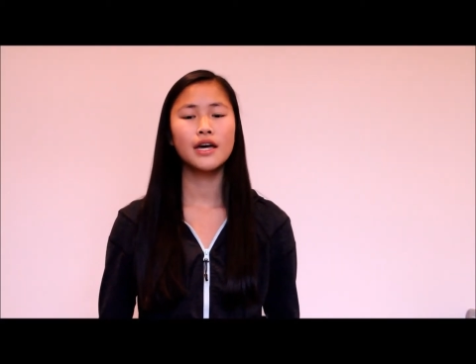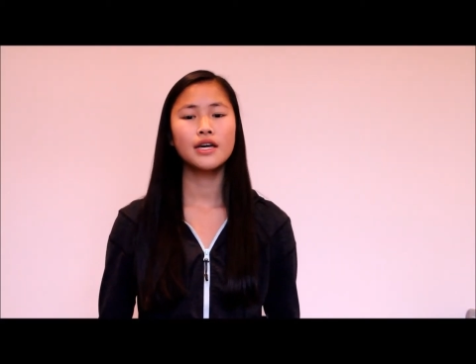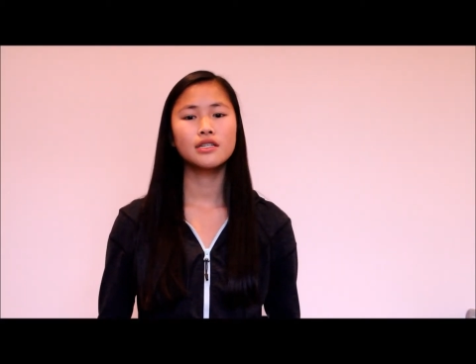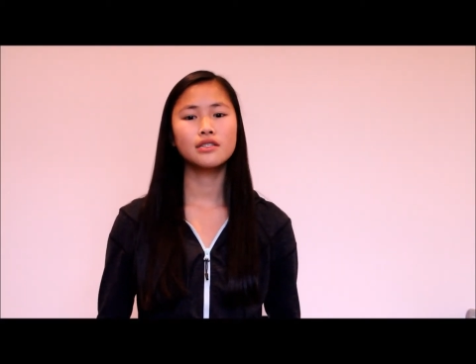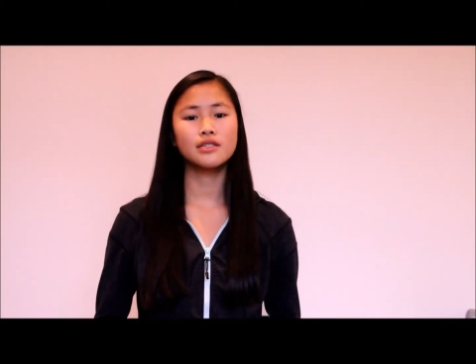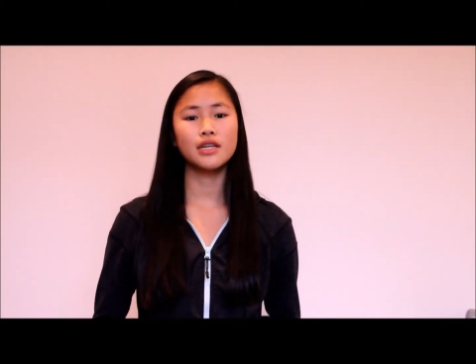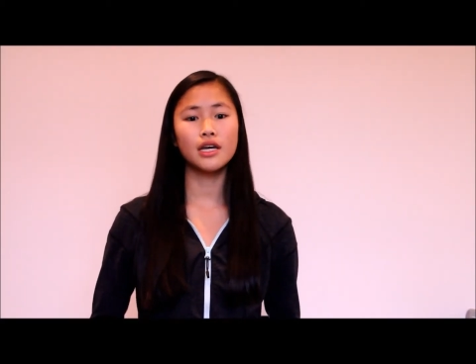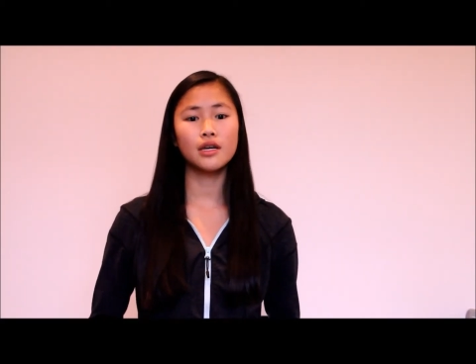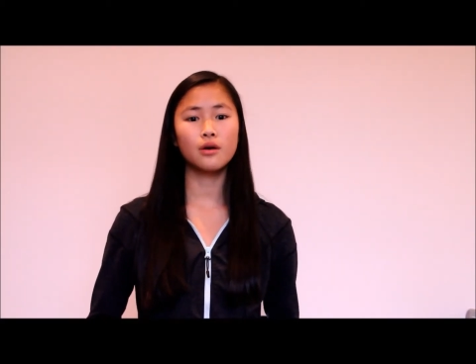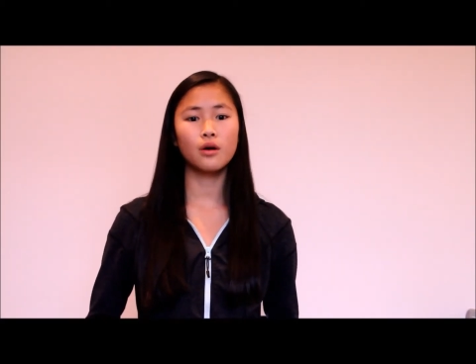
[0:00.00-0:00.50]

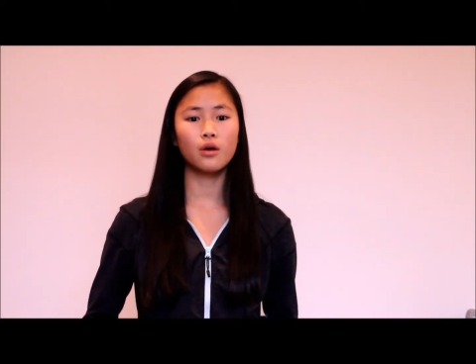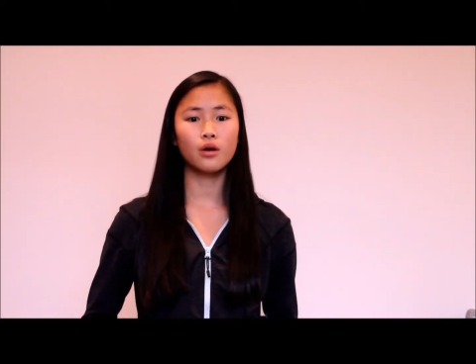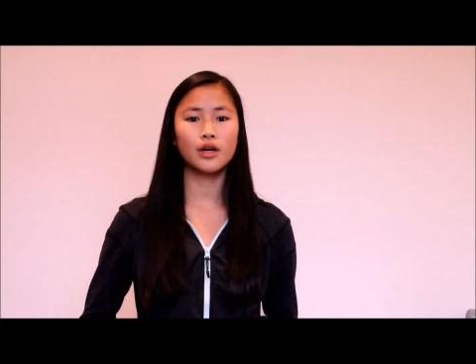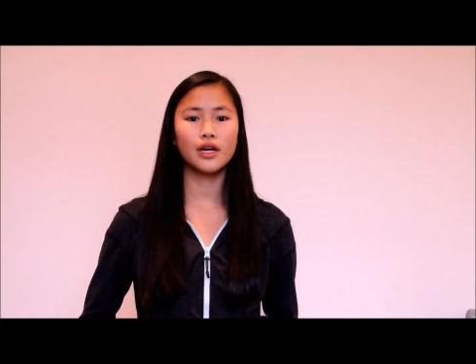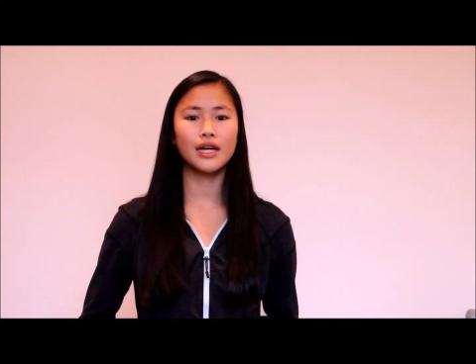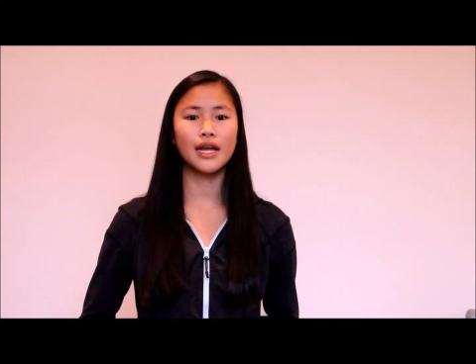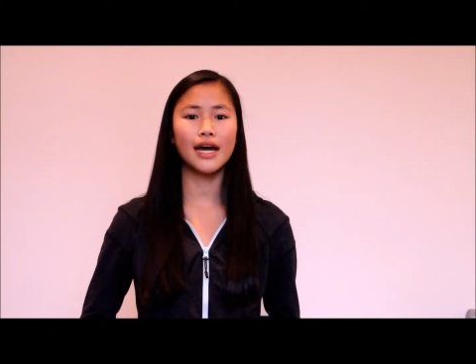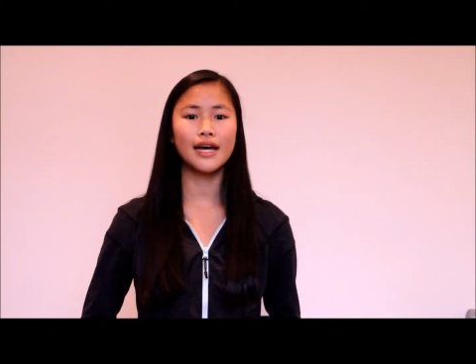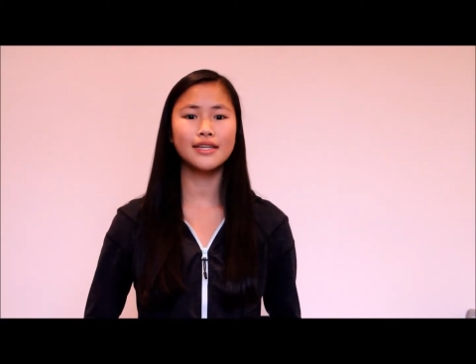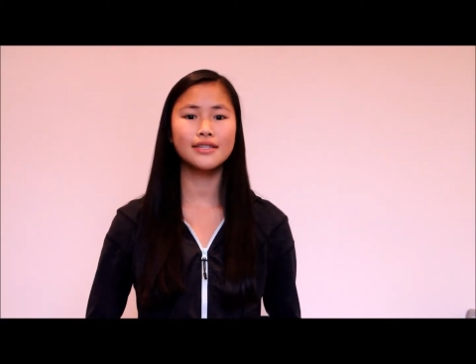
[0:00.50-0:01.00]
staying
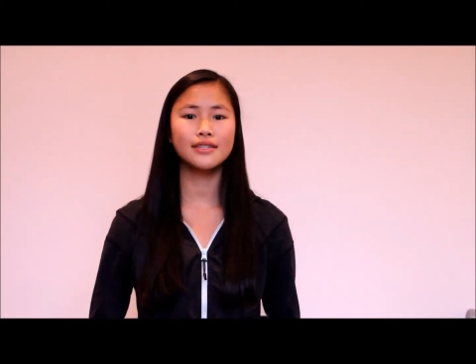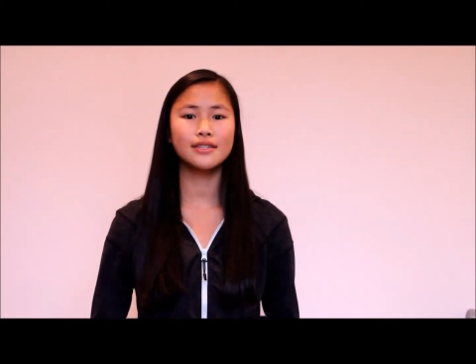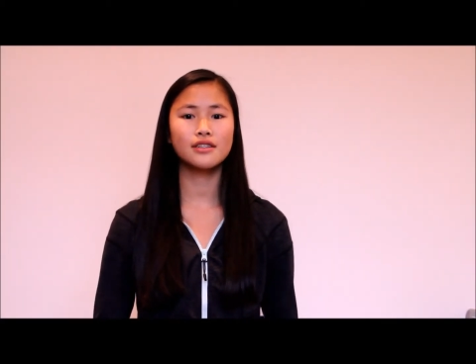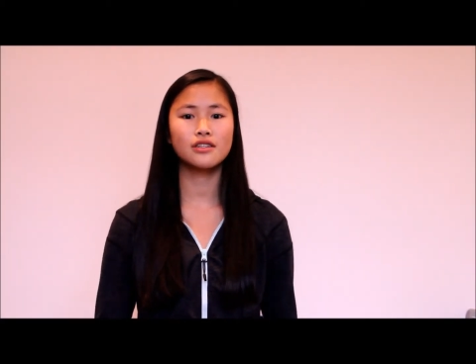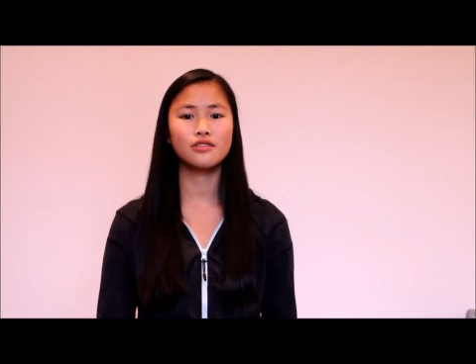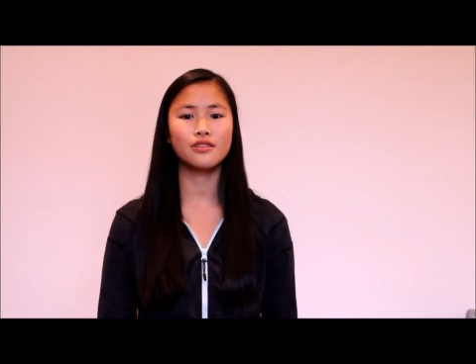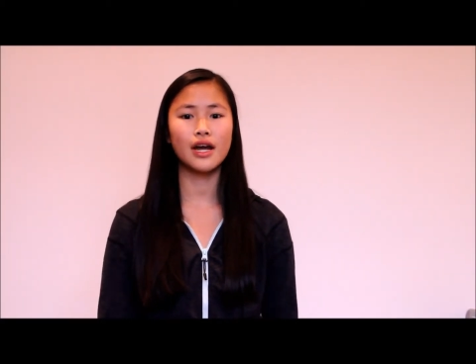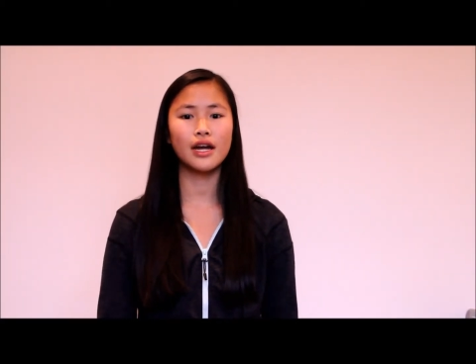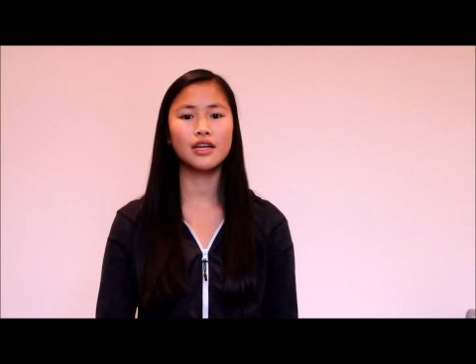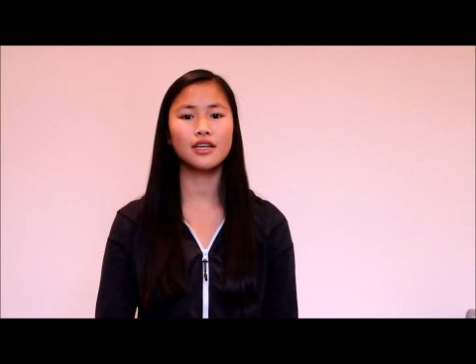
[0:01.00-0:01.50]

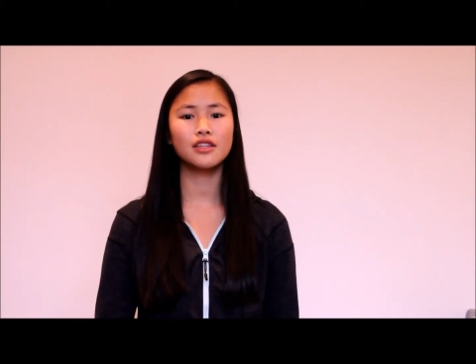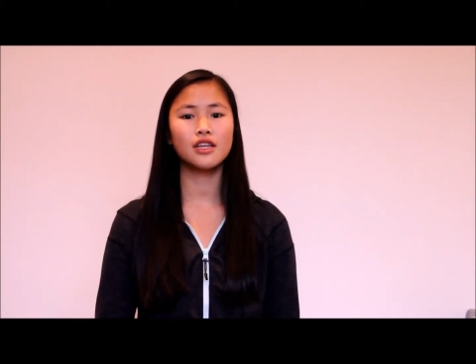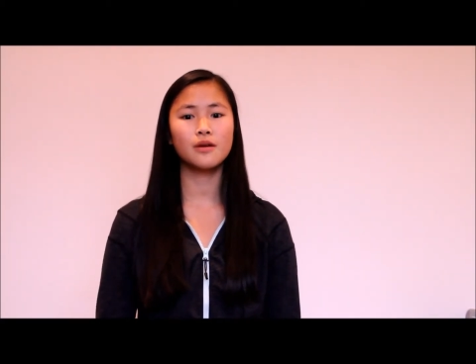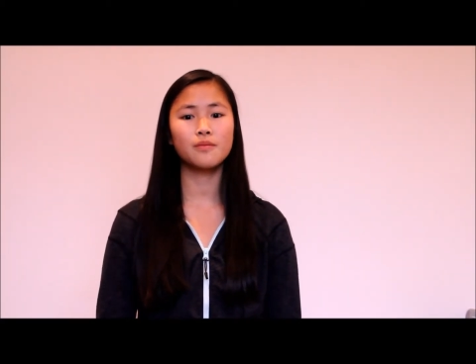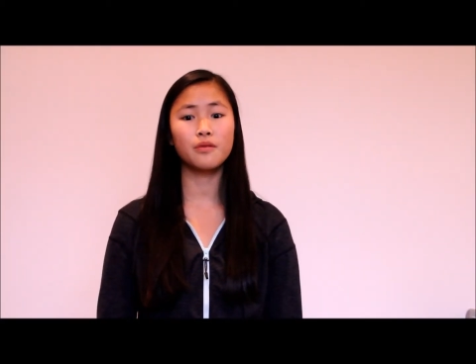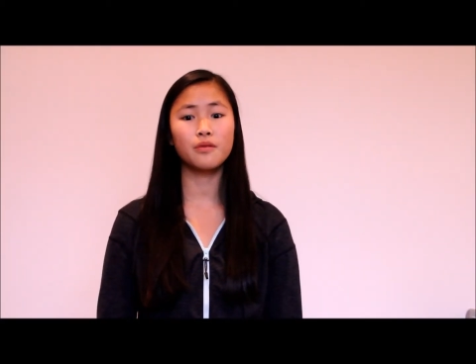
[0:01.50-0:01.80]
organized, tracking their